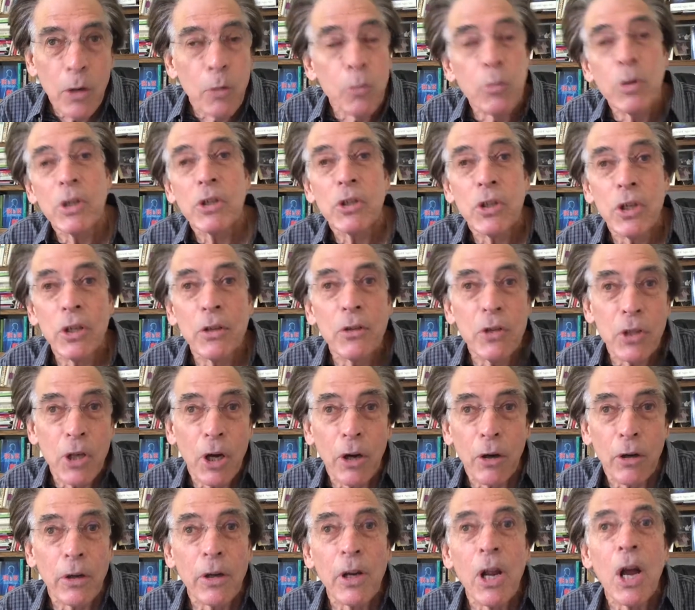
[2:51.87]
which in
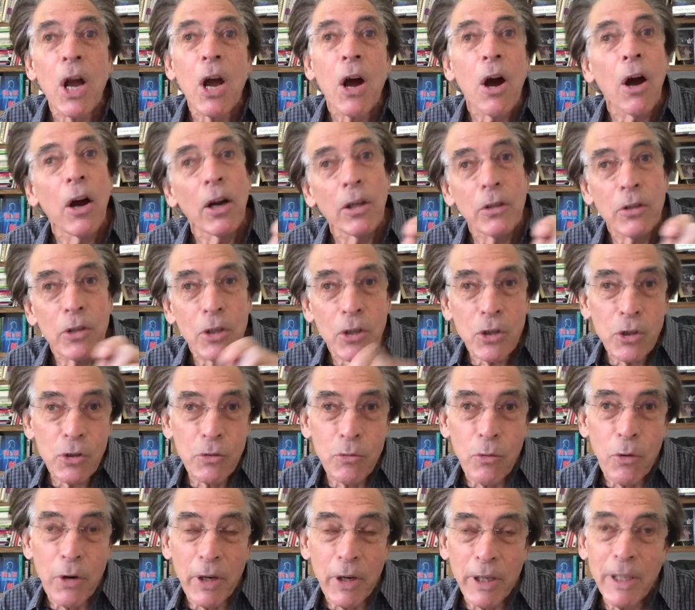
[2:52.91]
turn are
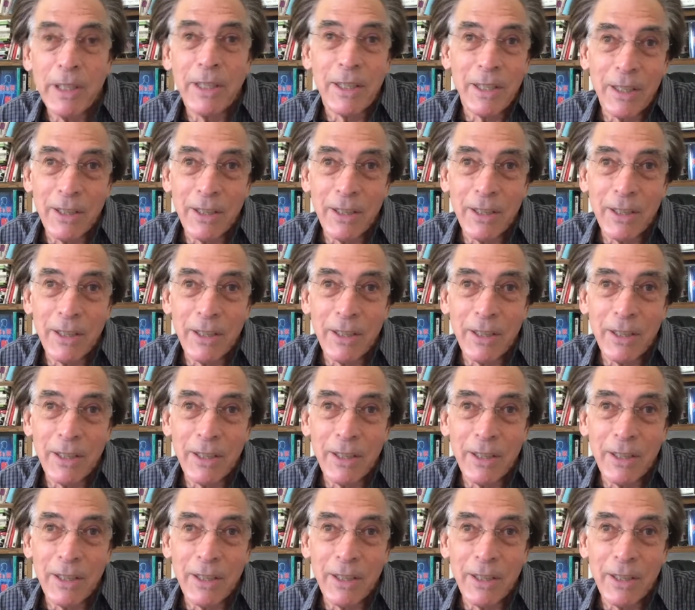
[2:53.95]
destroying